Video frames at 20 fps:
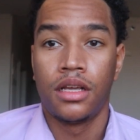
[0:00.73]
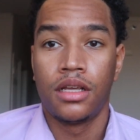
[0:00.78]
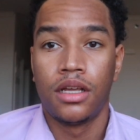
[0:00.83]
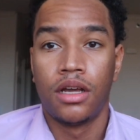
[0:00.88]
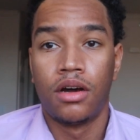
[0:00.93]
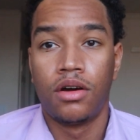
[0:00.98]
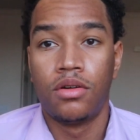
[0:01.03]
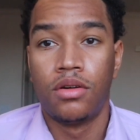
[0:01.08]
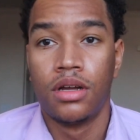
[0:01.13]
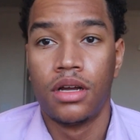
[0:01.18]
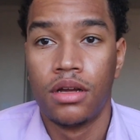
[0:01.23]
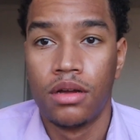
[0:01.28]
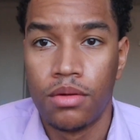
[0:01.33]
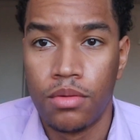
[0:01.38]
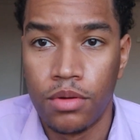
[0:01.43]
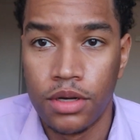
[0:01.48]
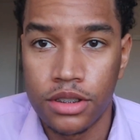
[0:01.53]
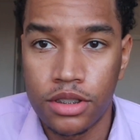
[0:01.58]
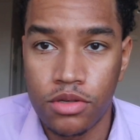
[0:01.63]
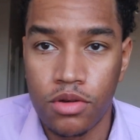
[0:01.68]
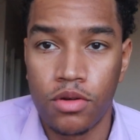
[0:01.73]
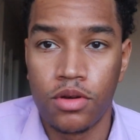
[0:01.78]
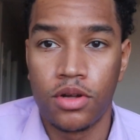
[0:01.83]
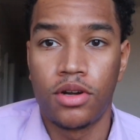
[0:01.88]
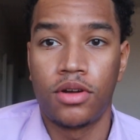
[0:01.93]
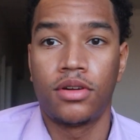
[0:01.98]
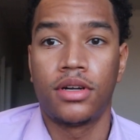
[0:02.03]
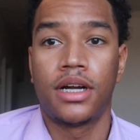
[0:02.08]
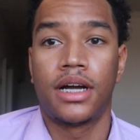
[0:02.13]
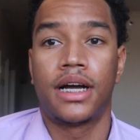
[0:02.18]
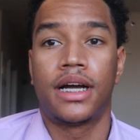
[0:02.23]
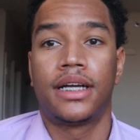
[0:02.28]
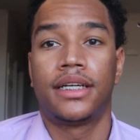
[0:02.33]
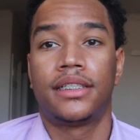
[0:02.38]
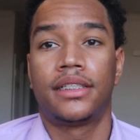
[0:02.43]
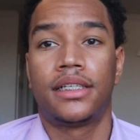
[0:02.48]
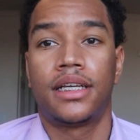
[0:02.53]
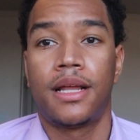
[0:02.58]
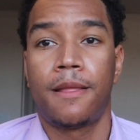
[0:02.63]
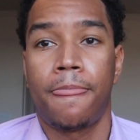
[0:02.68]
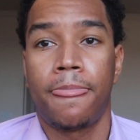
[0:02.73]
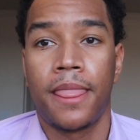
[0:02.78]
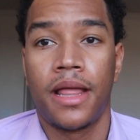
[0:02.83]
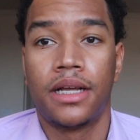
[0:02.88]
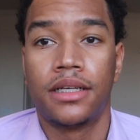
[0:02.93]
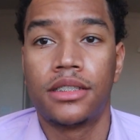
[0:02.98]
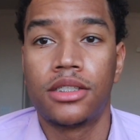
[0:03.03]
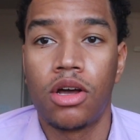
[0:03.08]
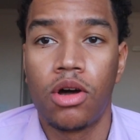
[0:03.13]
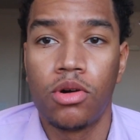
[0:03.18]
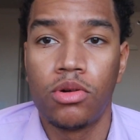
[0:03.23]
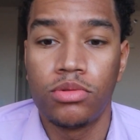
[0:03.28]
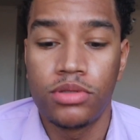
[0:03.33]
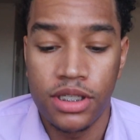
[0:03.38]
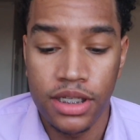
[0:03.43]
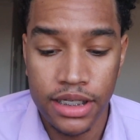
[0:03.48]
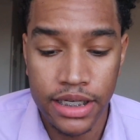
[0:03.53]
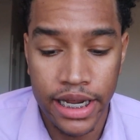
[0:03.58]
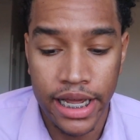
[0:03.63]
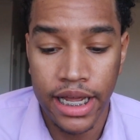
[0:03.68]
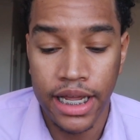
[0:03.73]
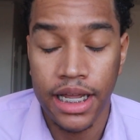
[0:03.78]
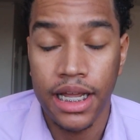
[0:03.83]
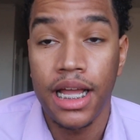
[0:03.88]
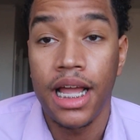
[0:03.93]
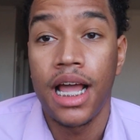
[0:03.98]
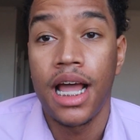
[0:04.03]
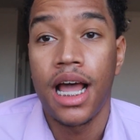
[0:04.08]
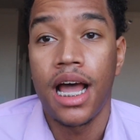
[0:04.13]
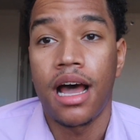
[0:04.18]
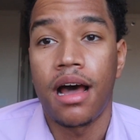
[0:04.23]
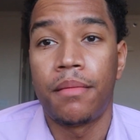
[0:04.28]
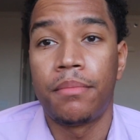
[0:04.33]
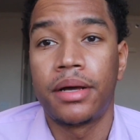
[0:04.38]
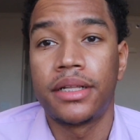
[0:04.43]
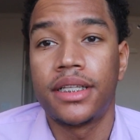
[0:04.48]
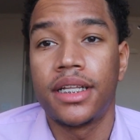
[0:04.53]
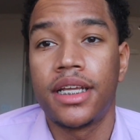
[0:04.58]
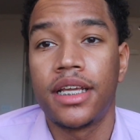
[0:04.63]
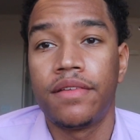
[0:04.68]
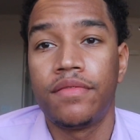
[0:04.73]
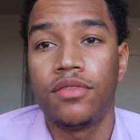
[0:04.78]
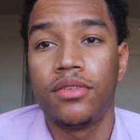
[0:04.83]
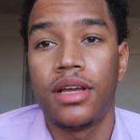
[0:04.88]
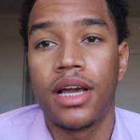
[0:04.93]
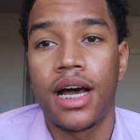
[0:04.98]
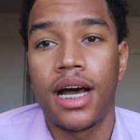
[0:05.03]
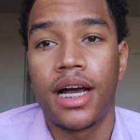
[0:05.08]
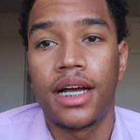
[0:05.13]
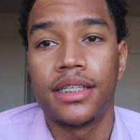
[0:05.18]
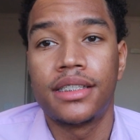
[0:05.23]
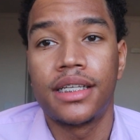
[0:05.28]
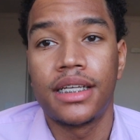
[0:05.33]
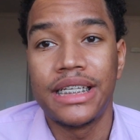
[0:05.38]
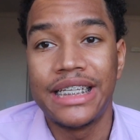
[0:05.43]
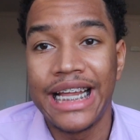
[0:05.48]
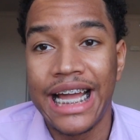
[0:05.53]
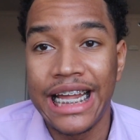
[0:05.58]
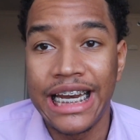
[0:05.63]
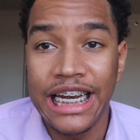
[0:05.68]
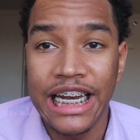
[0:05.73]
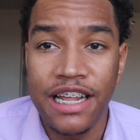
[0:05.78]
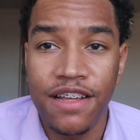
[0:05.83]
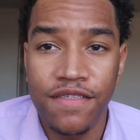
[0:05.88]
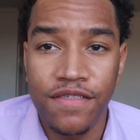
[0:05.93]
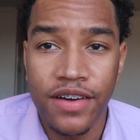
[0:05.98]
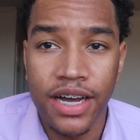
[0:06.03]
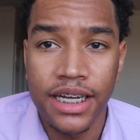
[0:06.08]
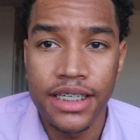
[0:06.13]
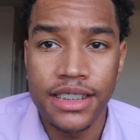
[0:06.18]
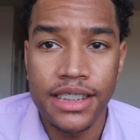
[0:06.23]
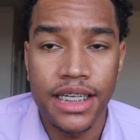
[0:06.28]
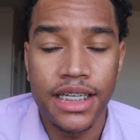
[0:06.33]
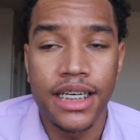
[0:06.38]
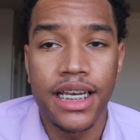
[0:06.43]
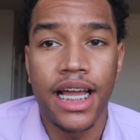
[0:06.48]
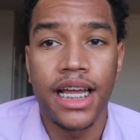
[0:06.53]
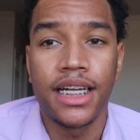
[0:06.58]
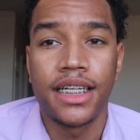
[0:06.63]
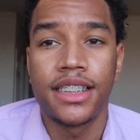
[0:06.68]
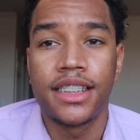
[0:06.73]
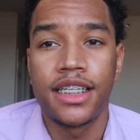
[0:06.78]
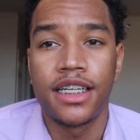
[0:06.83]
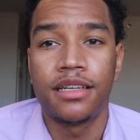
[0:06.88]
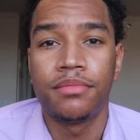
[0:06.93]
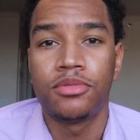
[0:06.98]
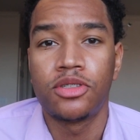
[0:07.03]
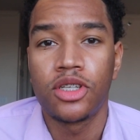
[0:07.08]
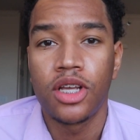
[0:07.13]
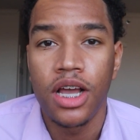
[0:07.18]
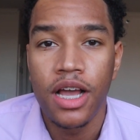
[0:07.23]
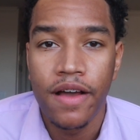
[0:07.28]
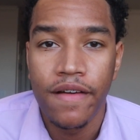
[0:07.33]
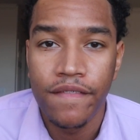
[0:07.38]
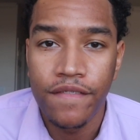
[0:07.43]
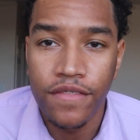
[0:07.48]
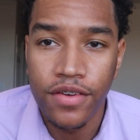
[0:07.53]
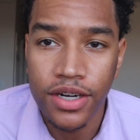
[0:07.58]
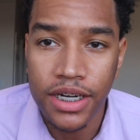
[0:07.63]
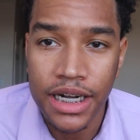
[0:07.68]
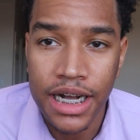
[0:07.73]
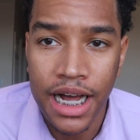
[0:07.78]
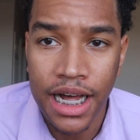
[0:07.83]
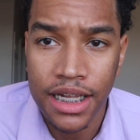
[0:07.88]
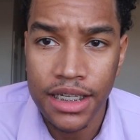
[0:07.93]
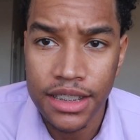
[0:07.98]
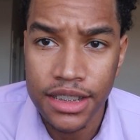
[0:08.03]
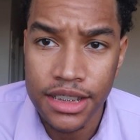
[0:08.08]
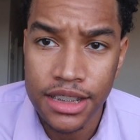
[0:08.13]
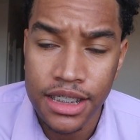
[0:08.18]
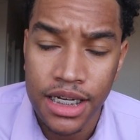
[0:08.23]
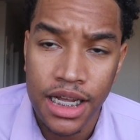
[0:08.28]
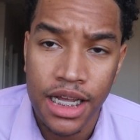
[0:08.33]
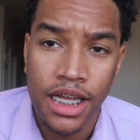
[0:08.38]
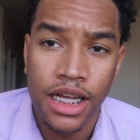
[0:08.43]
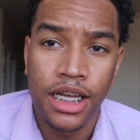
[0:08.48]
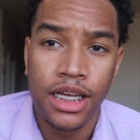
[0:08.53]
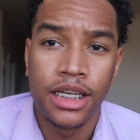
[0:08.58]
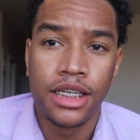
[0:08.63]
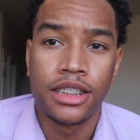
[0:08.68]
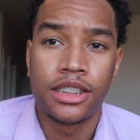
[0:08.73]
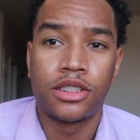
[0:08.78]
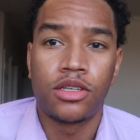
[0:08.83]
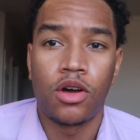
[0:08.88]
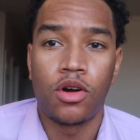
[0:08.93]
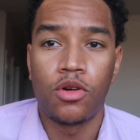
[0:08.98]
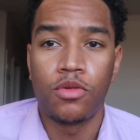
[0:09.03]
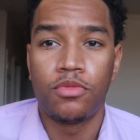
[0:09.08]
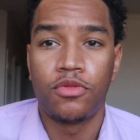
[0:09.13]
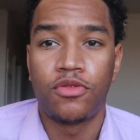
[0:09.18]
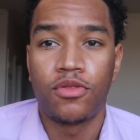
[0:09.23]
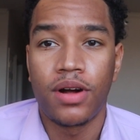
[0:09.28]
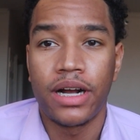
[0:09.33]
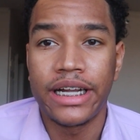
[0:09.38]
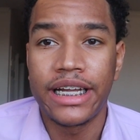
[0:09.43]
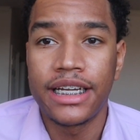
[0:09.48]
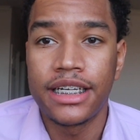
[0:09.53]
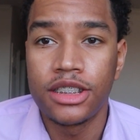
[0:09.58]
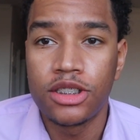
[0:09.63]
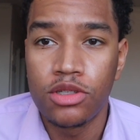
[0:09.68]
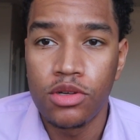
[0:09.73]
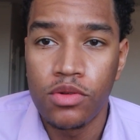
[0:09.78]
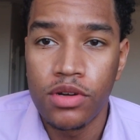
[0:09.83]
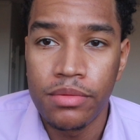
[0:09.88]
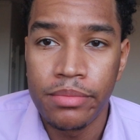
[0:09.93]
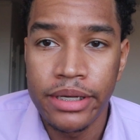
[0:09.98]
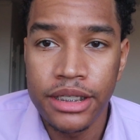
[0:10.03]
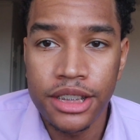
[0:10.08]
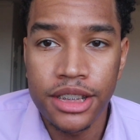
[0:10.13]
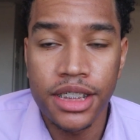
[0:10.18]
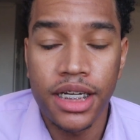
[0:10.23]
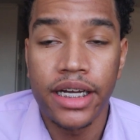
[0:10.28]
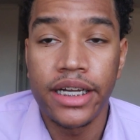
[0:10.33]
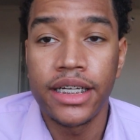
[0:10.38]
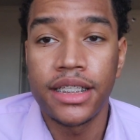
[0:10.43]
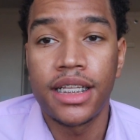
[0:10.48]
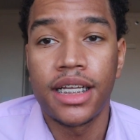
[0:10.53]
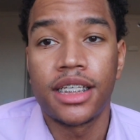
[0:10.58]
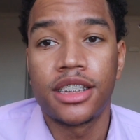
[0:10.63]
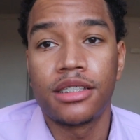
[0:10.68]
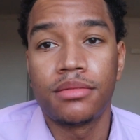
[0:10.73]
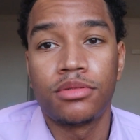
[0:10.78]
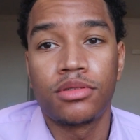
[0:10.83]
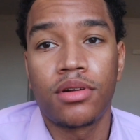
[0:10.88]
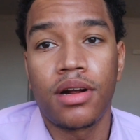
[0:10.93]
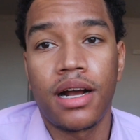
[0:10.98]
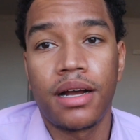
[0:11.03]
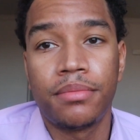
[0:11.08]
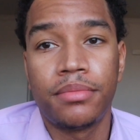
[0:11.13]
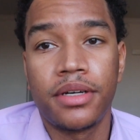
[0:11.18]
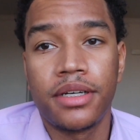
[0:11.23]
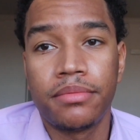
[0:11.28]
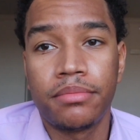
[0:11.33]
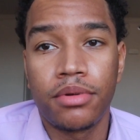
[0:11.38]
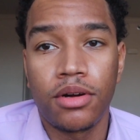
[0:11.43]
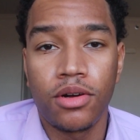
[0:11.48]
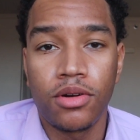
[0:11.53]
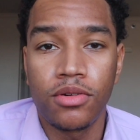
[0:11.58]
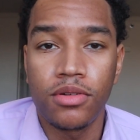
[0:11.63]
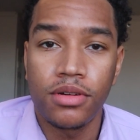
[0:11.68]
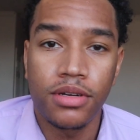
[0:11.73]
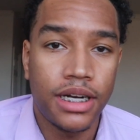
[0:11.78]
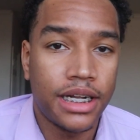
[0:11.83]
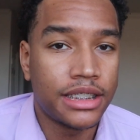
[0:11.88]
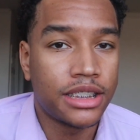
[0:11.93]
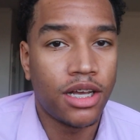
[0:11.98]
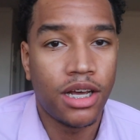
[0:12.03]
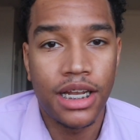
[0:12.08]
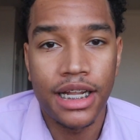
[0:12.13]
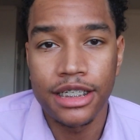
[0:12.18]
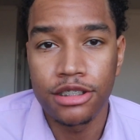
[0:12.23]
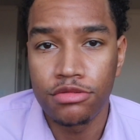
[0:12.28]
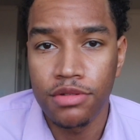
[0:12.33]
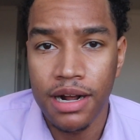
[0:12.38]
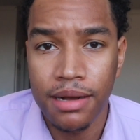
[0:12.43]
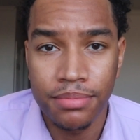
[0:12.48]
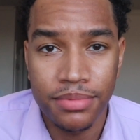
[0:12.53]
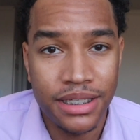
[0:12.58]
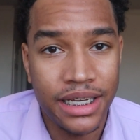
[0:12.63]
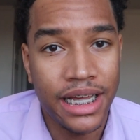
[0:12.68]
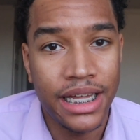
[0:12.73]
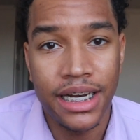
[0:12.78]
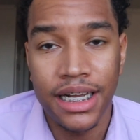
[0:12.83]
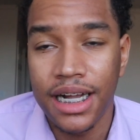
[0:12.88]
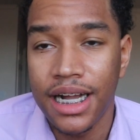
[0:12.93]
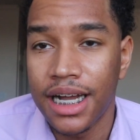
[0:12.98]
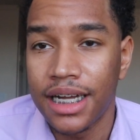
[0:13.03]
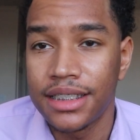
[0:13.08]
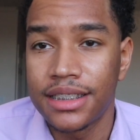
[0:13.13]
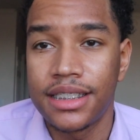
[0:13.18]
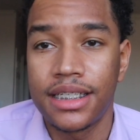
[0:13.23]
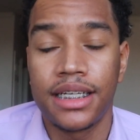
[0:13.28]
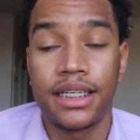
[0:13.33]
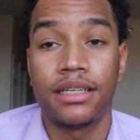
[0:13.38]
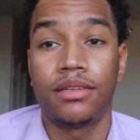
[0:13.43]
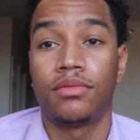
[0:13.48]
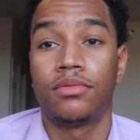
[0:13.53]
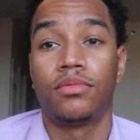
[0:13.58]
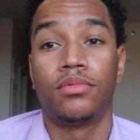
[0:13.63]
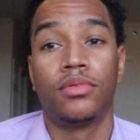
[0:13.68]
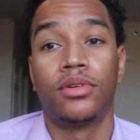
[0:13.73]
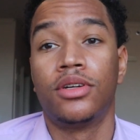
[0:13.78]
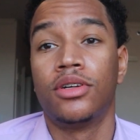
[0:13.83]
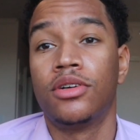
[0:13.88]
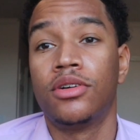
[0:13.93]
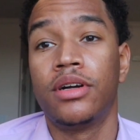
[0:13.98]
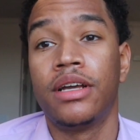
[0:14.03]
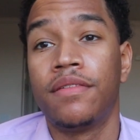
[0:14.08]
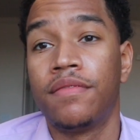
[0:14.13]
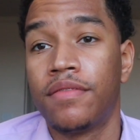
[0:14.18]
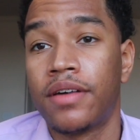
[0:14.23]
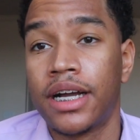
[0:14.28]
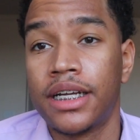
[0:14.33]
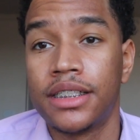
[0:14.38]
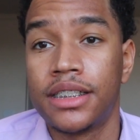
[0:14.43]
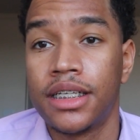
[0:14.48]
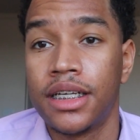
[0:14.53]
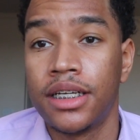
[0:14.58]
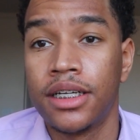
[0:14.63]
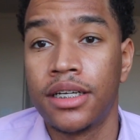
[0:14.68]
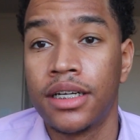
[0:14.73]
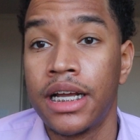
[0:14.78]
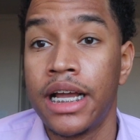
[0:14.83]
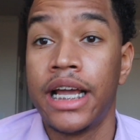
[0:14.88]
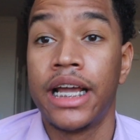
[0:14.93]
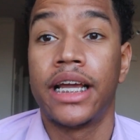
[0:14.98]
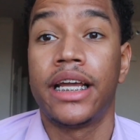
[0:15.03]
Yo, what's going on, guys? So today I'm about to give you guys dating advice and dating tips for college. So before I get into it, make sure y'all hit that subscribe button, bro. That's all I drop, dating content, real advice here.